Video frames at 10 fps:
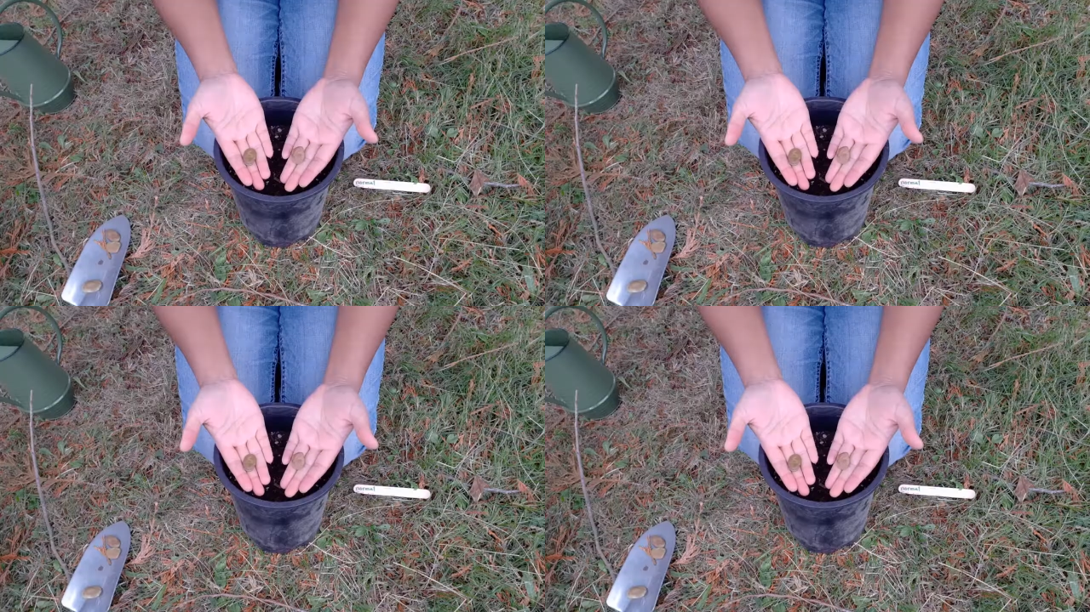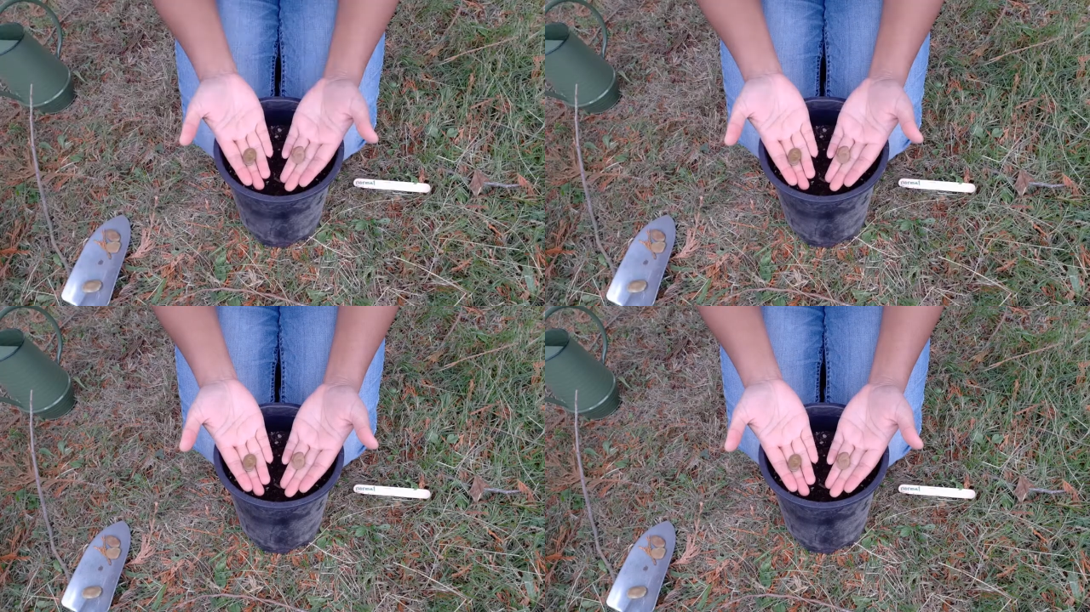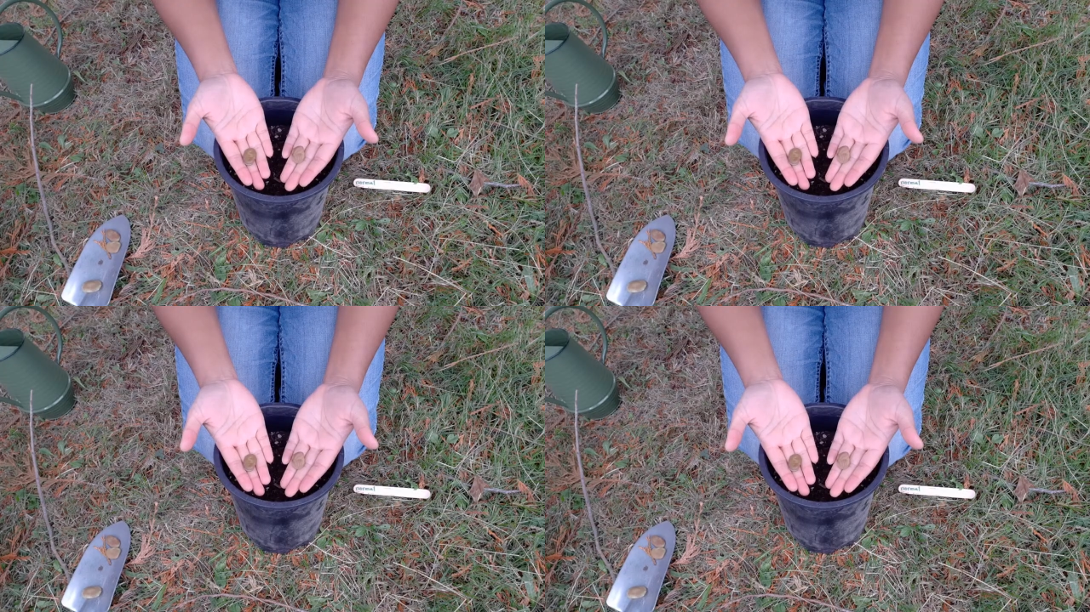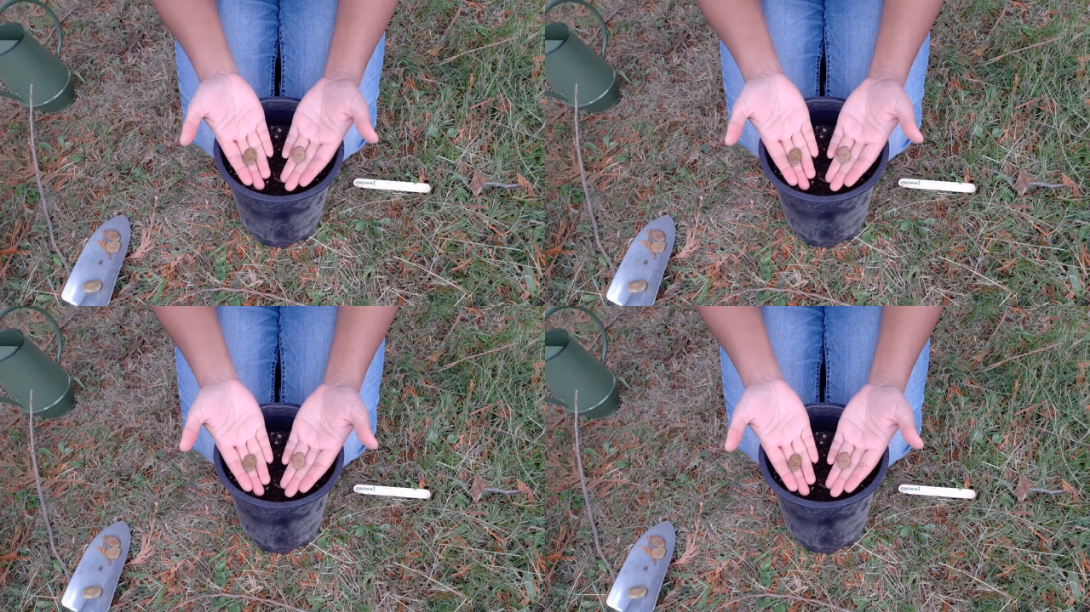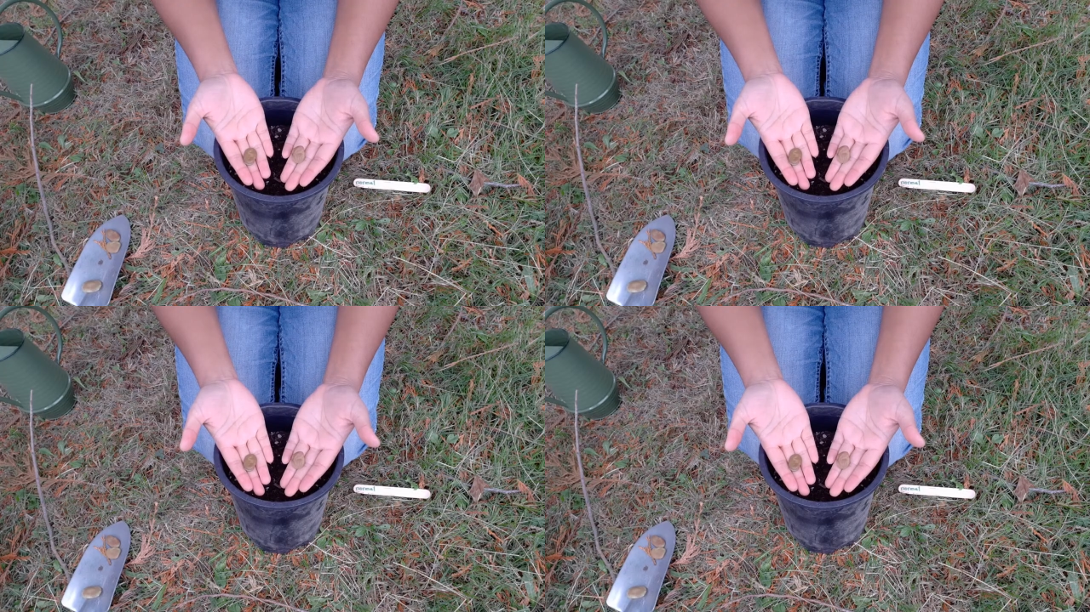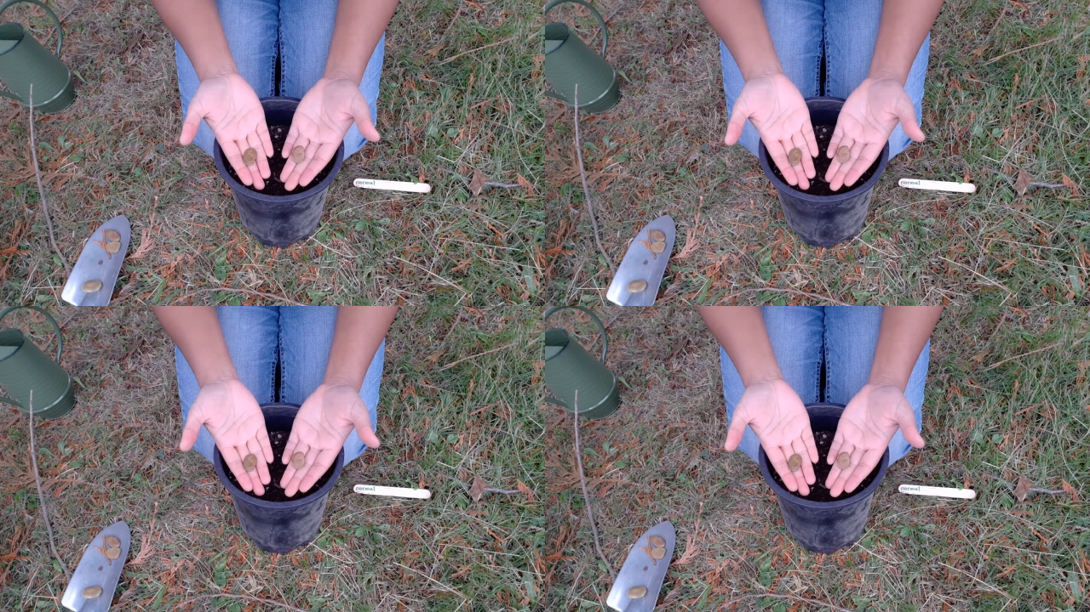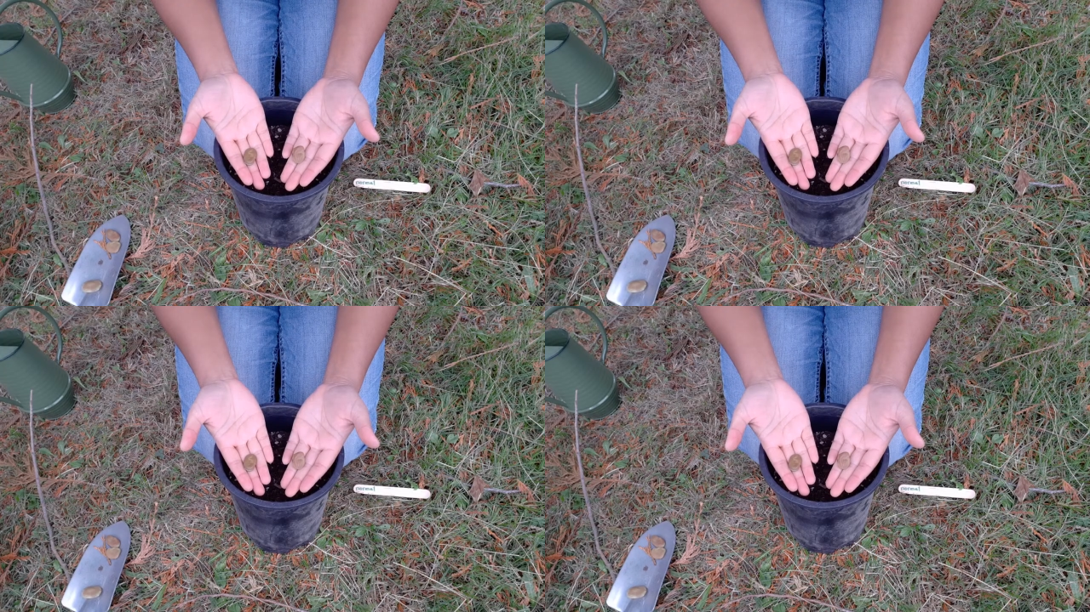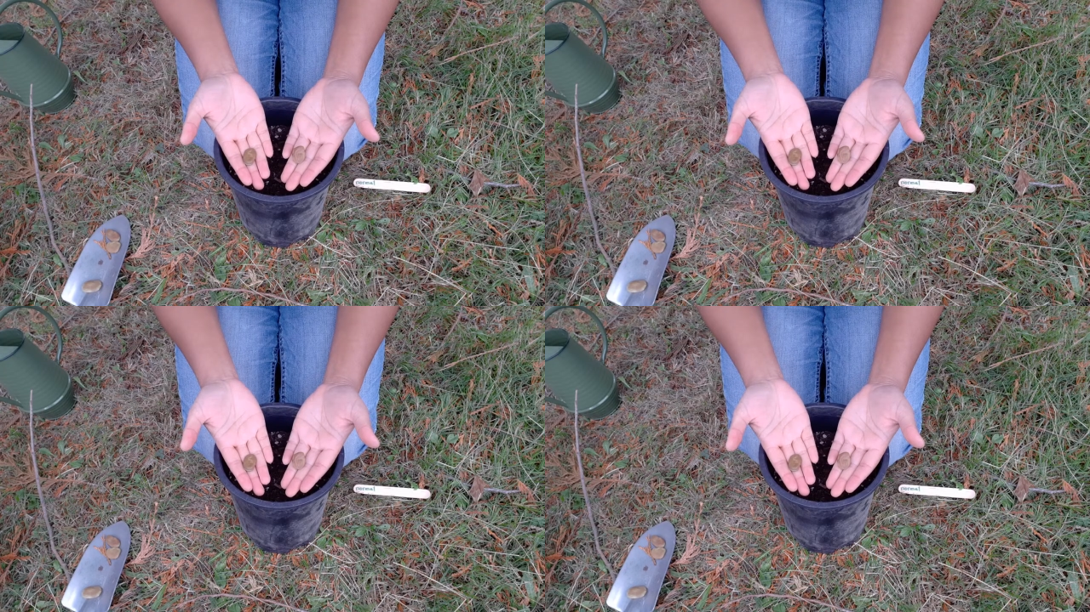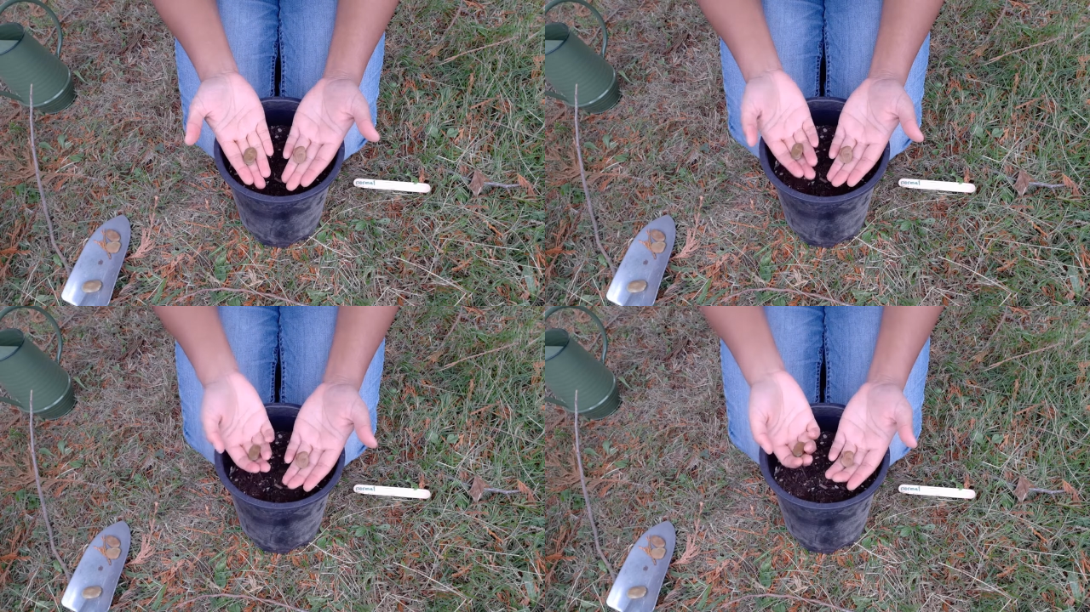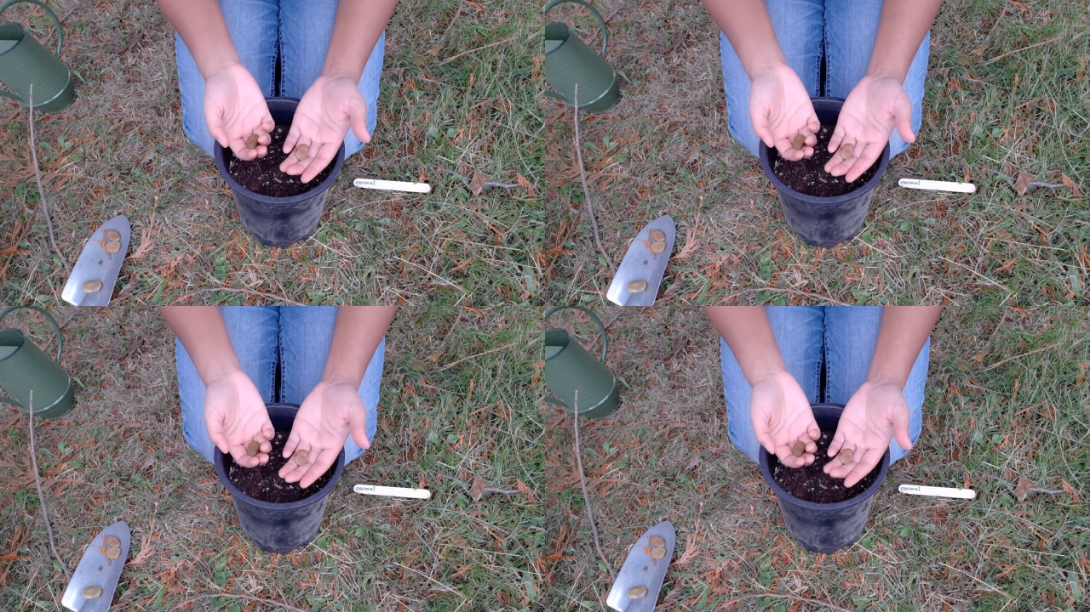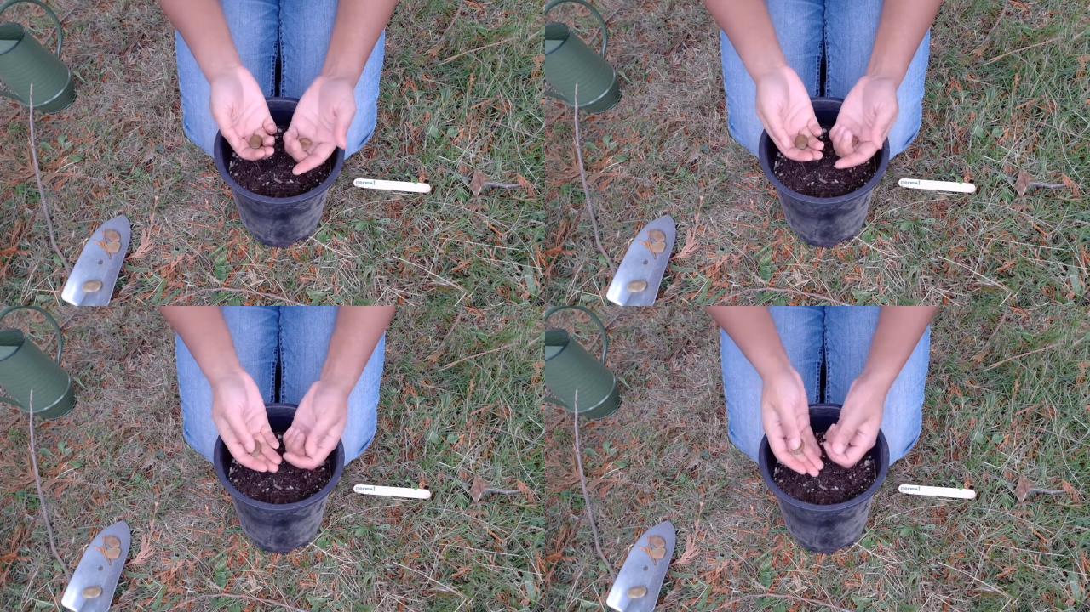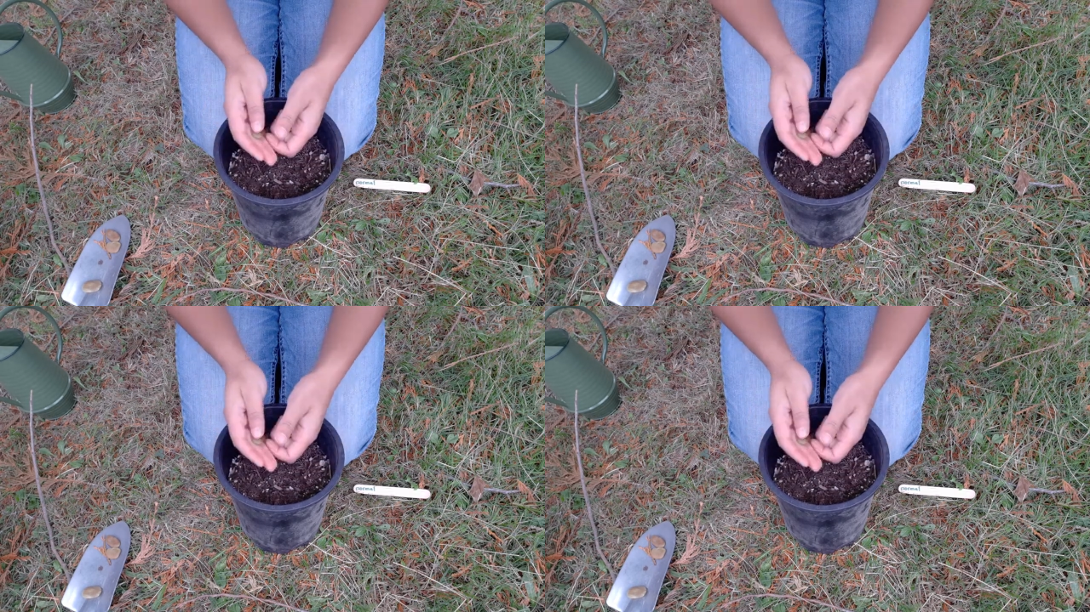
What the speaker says: No face is visible, so there are no lips to read.